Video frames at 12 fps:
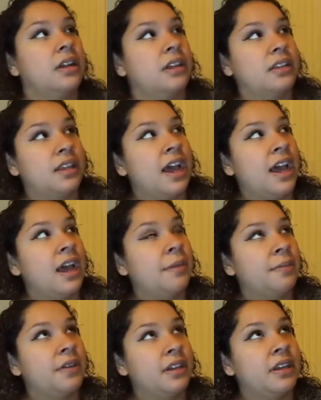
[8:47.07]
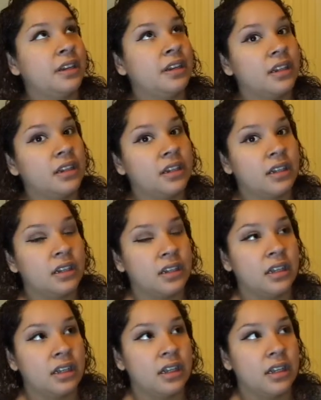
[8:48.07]
That happened,
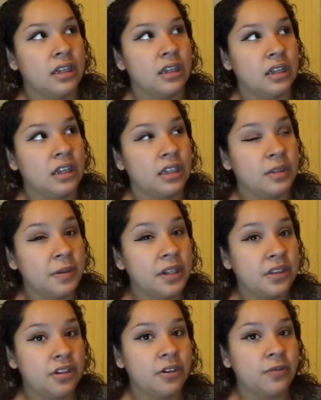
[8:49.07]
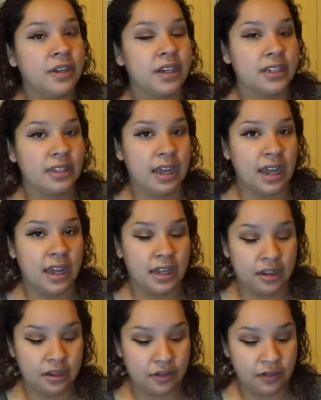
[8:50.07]
it's been 3 weeks that,
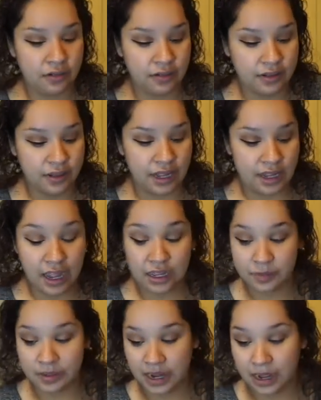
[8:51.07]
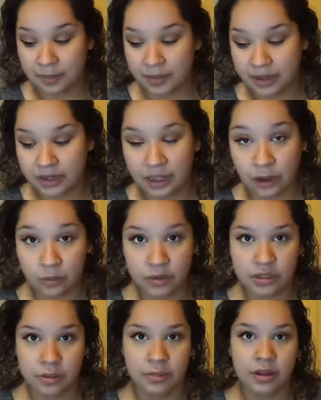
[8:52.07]
you know, that has been happening, like
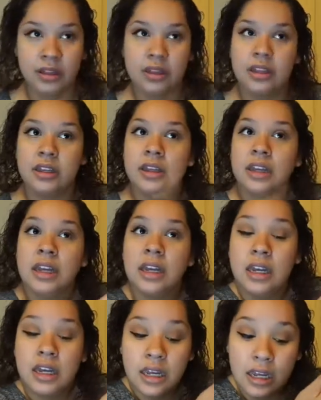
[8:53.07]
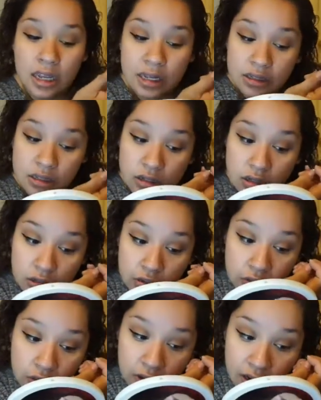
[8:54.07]
almost a month. And
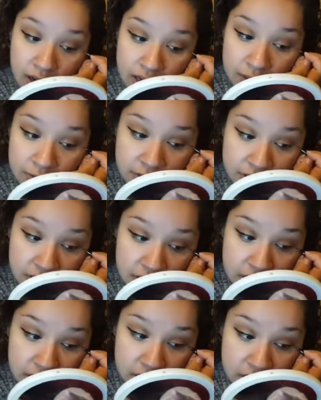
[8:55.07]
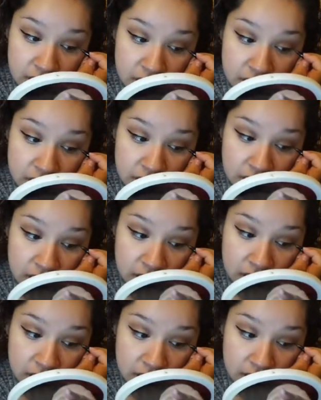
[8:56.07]
so I recently just started
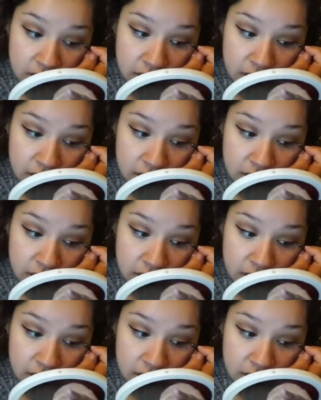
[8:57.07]
talking